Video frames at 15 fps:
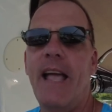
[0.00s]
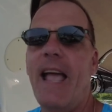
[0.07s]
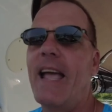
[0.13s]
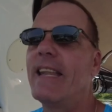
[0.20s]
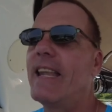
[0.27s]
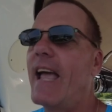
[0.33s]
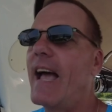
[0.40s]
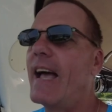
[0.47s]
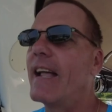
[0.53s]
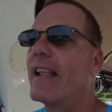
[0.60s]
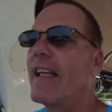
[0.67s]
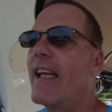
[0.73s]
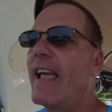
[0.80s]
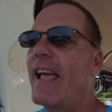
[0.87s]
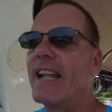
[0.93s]
and yet
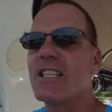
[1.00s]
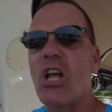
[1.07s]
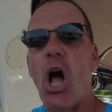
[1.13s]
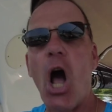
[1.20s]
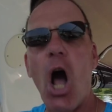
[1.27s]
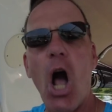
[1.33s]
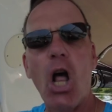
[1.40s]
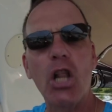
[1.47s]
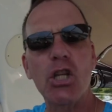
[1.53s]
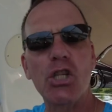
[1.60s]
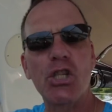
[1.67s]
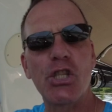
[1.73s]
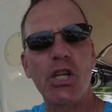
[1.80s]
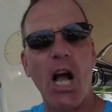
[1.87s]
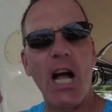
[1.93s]
it's all
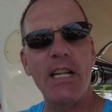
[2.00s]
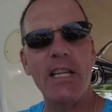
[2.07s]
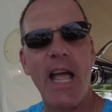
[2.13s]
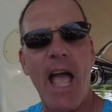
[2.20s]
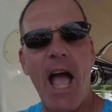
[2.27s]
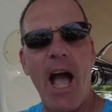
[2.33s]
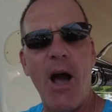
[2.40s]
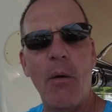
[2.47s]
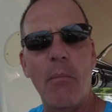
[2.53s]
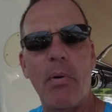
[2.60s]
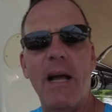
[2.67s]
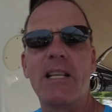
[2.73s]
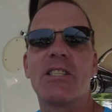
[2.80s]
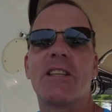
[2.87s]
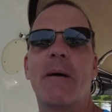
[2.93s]
shut down
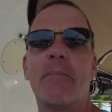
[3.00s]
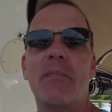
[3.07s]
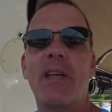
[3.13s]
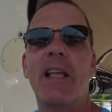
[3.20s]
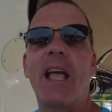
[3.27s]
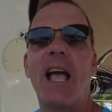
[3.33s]
by something